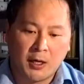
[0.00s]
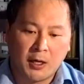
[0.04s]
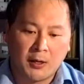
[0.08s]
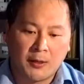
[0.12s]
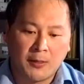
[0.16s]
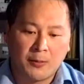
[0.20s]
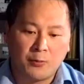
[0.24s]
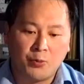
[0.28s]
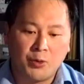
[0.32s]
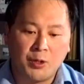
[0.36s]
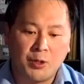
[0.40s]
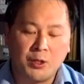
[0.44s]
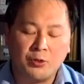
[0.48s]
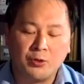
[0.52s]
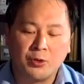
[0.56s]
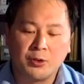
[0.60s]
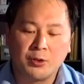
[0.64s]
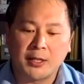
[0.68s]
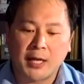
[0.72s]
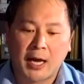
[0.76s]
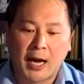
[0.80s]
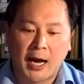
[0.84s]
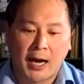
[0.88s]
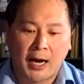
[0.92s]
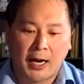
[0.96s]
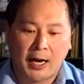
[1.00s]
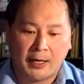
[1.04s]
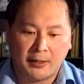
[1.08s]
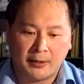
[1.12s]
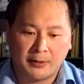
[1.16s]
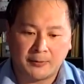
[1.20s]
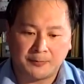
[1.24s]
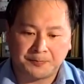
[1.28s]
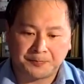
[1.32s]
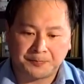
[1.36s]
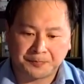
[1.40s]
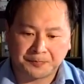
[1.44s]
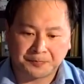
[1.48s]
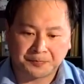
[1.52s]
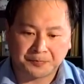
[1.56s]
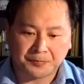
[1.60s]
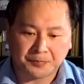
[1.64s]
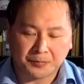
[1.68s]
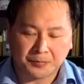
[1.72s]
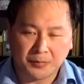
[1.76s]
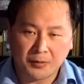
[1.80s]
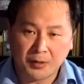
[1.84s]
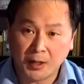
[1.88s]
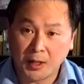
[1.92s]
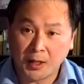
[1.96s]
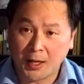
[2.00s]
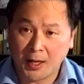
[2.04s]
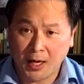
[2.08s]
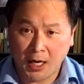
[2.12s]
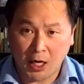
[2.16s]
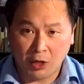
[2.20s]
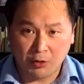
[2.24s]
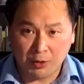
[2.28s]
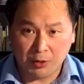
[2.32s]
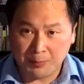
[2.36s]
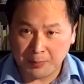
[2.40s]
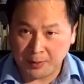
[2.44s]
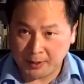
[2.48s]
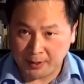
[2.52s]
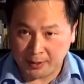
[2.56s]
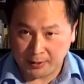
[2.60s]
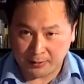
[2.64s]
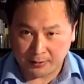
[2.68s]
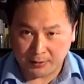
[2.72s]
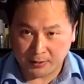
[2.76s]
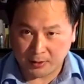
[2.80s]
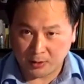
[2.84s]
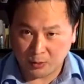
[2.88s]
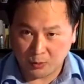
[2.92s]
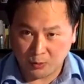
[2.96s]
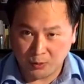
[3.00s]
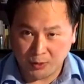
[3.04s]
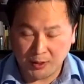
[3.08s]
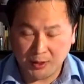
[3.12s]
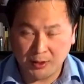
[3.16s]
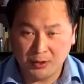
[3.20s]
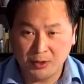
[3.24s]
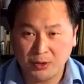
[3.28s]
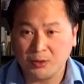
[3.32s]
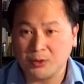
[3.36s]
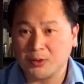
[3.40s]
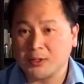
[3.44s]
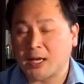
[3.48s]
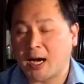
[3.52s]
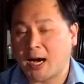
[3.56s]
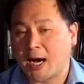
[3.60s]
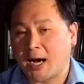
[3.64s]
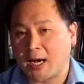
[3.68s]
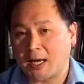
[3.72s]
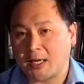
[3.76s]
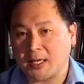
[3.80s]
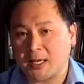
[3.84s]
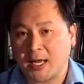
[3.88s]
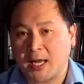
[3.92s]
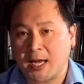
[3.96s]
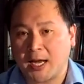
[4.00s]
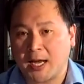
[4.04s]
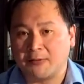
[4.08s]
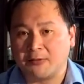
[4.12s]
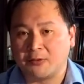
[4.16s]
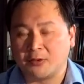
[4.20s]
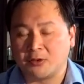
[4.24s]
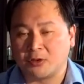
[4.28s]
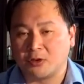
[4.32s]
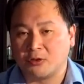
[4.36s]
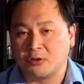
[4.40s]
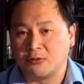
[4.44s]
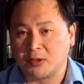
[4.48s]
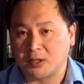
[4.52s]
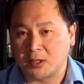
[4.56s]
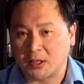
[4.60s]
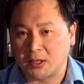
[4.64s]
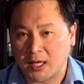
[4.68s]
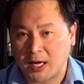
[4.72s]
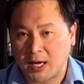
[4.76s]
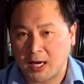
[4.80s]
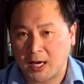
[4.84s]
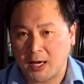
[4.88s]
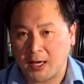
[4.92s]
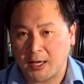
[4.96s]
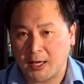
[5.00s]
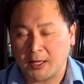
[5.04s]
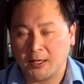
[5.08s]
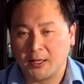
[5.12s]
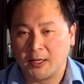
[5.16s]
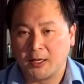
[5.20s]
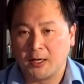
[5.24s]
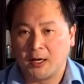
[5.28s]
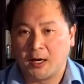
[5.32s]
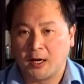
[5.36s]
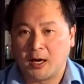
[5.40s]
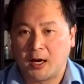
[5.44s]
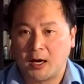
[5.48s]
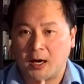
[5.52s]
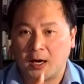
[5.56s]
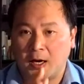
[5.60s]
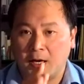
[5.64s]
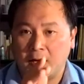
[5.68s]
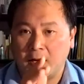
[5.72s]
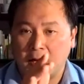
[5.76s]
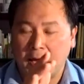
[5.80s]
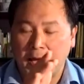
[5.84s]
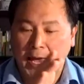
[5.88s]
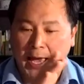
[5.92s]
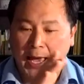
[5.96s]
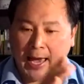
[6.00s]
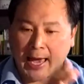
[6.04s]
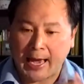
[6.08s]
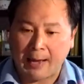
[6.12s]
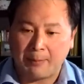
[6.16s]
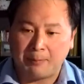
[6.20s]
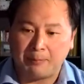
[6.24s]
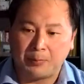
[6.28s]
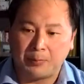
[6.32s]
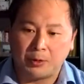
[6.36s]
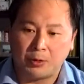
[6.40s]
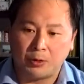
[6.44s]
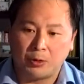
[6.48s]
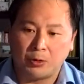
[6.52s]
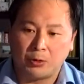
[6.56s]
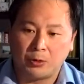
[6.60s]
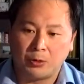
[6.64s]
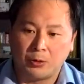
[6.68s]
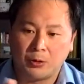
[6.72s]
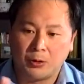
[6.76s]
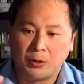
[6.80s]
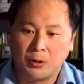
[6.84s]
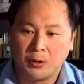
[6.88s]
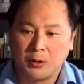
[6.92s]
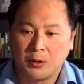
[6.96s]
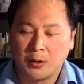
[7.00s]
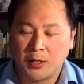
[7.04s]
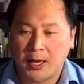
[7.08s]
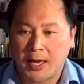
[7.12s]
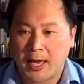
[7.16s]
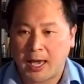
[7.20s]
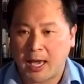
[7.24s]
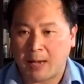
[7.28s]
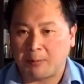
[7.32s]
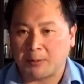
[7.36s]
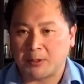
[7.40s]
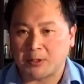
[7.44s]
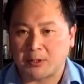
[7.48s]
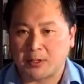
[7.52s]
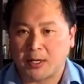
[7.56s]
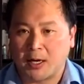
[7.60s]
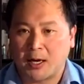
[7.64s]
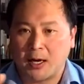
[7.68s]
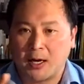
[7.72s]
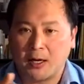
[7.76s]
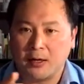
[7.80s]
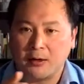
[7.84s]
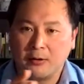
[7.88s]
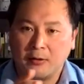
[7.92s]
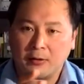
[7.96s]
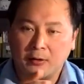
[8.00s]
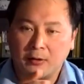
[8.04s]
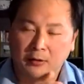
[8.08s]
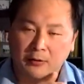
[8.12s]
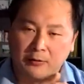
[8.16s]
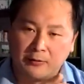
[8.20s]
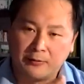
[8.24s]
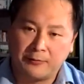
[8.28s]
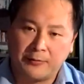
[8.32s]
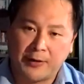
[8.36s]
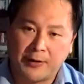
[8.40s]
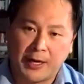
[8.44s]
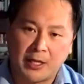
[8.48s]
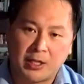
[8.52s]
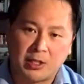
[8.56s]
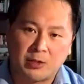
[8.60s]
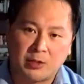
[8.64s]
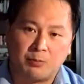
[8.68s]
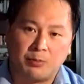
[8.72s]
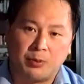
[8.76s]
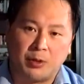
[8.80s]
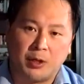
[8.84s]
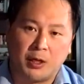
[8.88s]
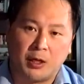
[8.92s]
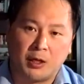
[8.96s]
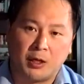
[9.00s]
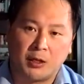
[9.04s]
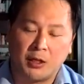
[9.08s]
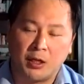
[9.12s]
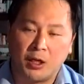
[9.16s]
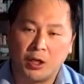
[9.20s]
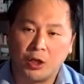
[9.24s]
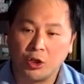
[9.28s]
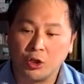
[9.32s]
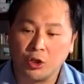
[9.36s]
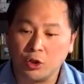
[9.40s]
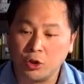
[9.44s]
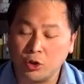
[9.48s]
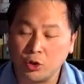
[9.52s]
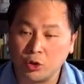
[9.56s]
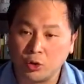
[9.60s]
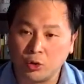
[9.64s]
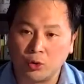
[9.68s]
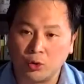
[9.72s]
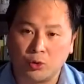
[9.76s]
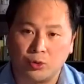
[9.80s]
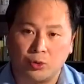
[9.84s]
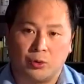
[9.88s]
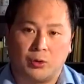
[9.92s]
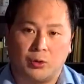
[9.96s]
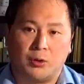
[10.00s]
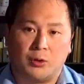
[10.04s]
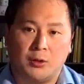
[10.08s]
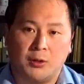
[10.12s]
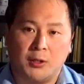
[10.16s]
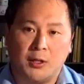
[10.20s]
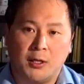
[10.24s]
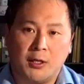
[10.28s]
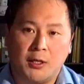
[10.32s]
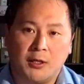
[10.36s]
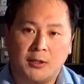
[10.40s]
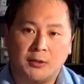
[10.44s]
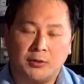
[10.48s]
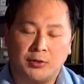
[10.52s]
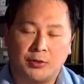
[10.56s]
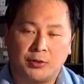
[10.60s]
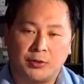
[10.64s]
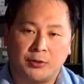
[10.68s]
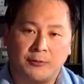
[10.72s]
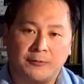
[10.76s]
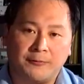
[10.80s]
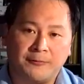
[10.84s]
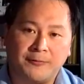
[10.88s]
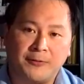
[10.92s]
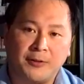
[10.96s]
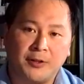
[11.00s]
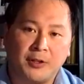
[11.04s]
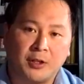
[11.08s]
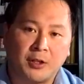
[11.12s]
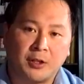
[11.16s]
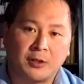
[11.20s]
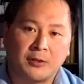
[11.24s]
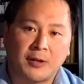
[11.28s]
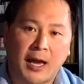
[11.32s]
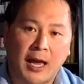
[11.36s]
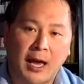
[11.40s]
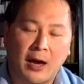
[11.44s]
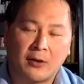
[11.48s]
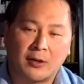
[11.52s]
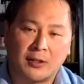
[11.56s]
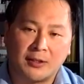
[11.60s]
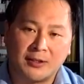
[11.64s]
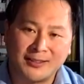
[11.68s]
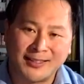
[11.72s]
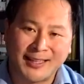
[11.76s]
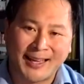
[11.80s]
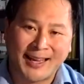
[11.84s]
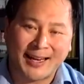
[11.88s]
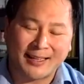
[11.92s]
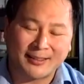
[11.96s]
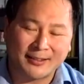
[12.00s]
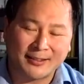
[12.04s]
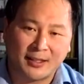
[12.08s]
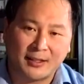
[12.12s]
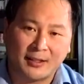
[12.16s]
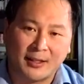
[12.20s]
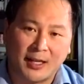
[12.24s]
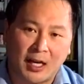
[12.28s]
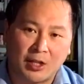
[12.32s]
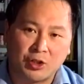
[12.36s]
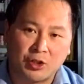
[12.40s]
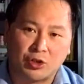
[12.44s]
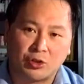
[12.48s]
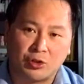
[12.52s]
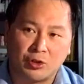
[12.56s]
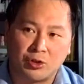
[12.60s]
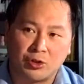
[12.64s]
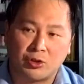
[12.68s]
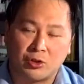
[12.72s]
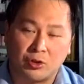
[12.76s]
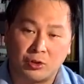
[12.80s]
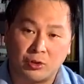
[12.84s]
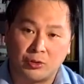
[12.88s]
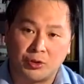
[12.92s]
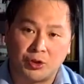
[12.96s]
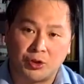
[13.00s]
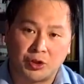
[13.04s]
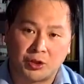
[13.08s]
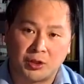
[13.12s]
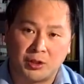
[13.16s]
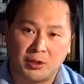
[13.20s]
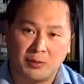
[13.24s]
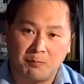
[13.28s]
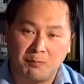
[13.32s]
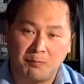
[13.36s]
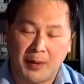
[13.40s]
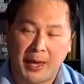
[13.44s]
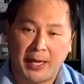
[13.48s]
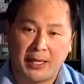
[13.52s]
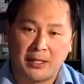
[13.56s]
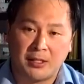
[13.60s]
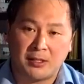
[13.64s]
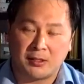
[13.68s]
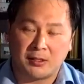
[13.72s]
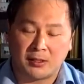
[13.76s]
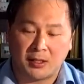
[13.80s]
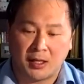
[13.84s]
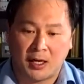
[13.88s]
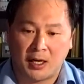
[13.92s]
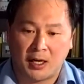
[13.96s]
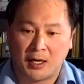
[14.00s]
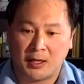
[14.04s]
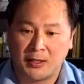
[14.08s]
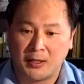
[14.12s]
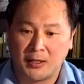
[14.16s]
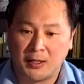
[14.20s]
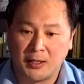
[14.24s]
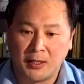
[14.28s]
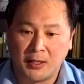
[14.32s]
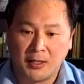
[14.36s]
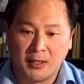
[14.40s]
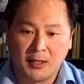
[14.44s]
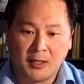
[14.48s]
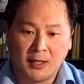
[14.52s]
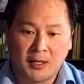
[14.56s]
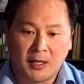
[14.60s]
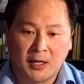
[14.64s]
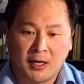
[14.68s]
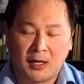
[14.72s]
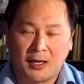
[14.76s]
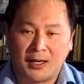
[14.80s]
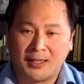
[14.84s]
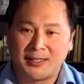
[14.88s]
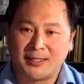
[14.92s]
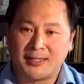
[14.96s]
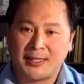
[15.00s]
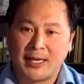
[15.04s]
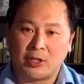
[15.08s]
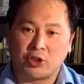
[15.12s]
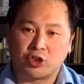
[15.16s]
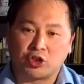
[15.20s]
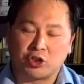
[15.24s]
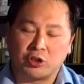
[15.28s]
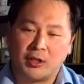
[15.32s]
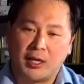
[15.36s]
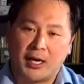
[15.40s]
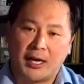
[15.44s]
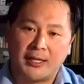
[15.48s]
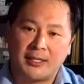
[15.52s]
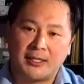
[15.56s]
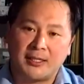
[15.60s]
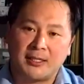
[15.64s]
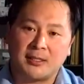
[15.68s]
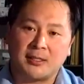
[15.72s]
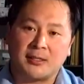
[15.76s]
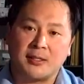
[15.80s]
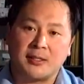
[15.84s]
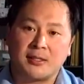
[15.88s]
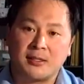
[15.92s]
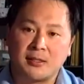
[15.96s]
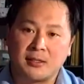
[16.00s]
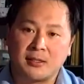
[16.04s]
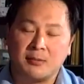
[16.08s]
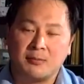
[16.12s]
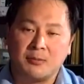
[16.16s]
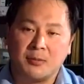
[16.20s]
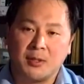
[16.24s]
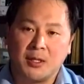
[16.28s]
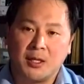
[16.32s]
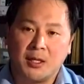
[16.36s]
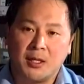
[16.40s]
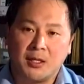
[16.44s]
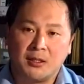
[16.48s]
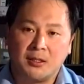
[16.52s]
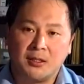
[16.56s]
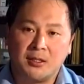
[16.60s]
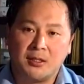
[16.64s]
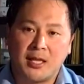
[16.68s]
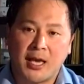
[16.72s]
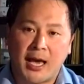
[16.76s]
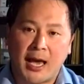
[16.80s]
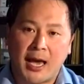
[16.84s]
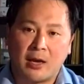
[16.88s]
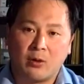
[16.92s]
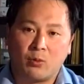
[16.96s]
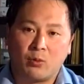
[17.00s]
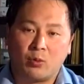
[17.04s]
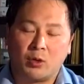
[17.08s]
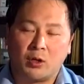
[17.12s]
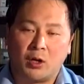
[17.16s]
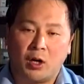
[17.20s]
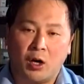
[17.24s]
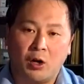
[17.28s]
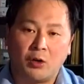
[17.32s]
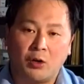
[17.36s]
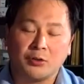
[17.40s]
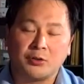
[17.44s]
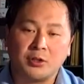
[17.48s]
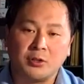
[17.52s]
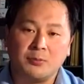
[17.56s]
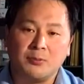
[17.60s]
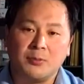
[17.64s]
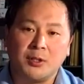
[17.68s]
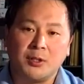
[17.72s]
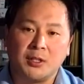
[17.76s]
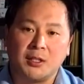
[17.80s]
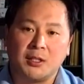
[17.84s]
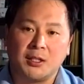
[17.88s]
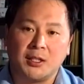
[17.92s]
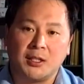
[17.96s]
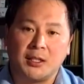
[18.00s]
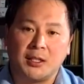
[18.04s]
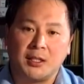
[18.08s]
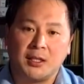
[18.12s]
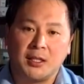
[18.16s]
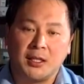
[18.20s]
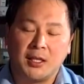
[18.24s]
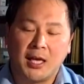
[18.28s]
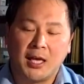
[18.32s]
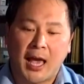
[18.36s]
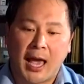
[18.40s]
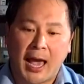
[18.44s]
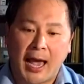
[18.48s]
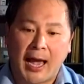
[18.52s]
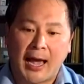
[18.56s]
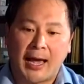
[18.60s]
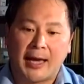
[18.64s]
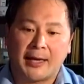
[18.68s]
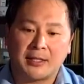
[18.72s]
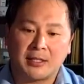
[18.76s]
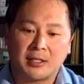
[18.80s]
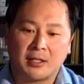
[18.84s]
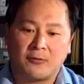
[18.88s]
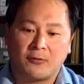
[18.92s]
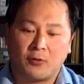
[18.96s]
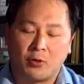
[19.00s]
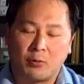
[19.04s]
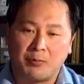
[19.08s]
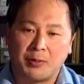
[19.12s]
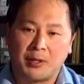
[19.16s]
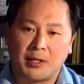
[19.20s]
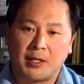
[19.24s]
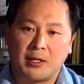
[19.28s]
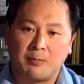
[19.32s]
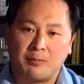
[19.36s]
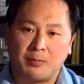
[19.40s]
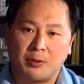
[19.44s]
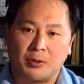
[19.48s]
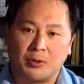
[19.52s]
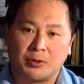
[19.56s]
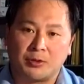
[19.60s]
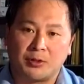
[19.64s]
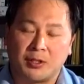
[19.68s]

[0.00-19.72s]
We do not, I repeat, we do not have to rely on Apple, Amazon, Facebook, Google to figure out a technological solution based on a centralized system that will ultimately ask for people